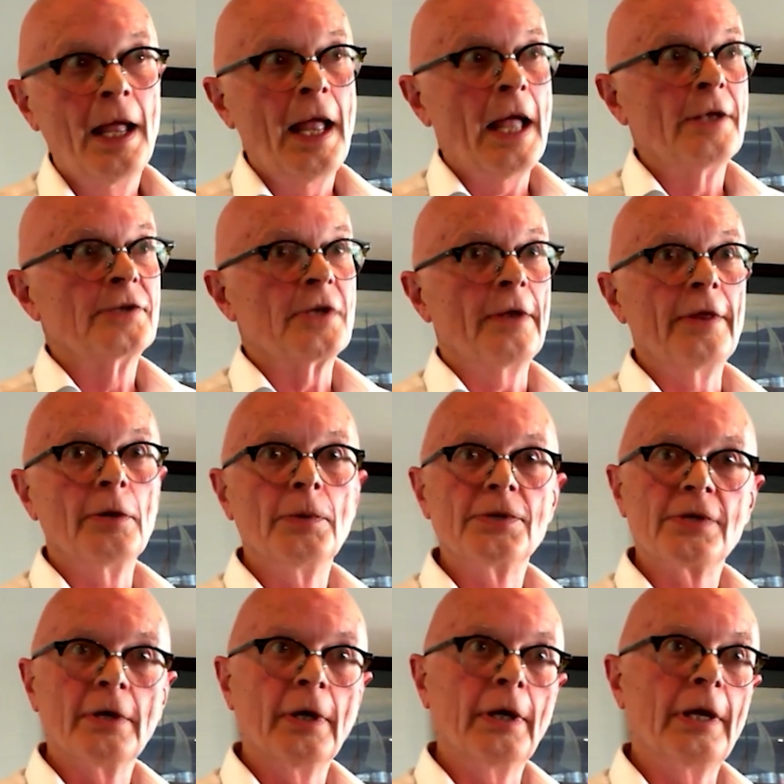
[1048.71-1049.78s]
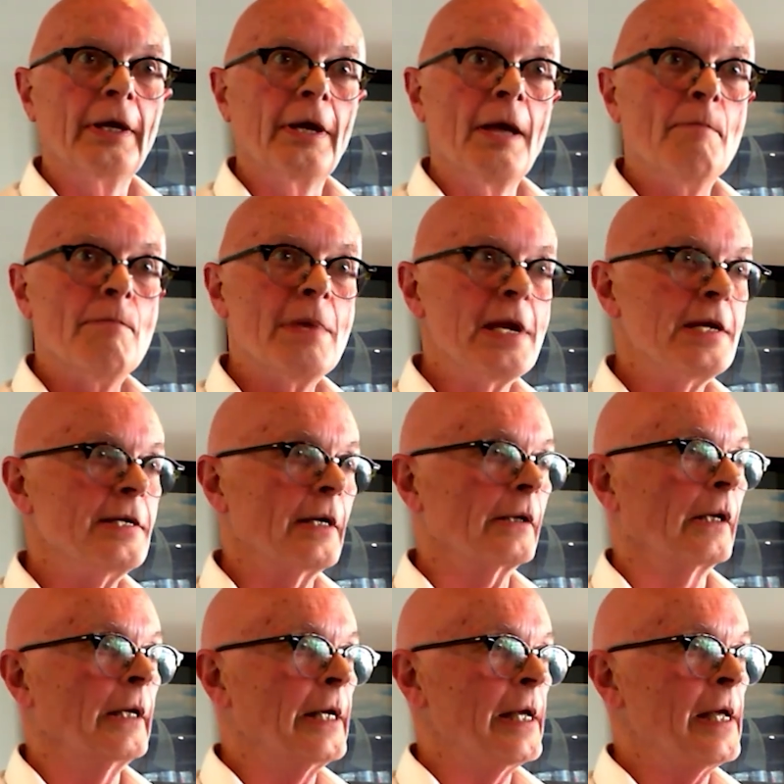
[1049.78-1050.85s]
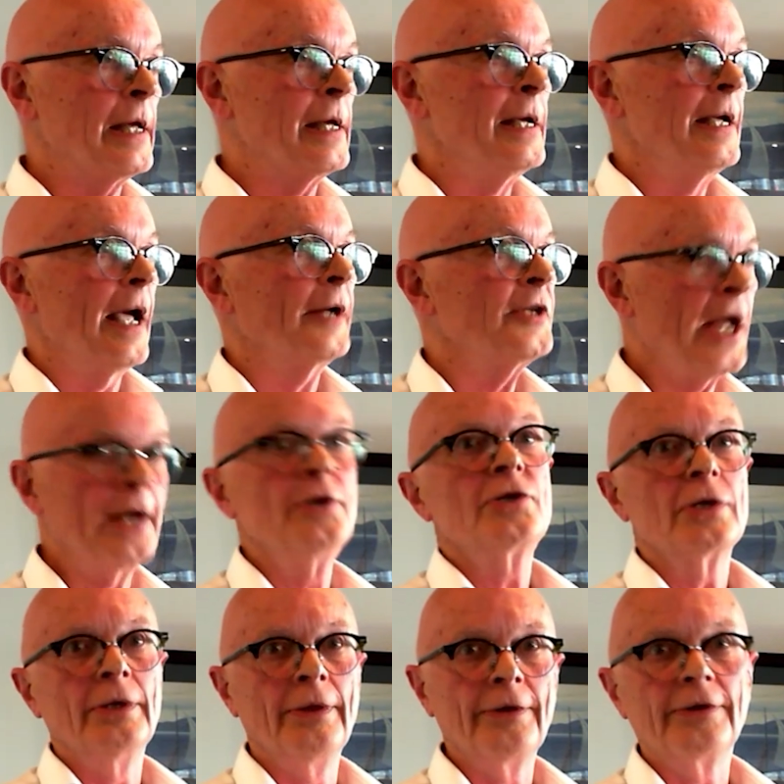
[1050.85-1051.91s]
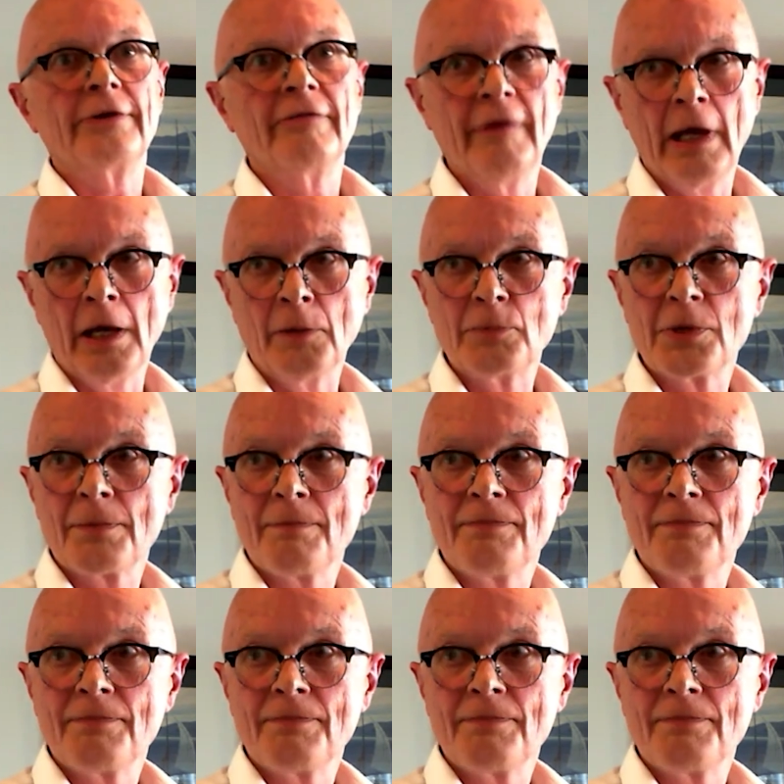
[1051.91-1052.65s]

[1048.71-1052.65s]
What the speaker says: So there was immediately a tension that developed.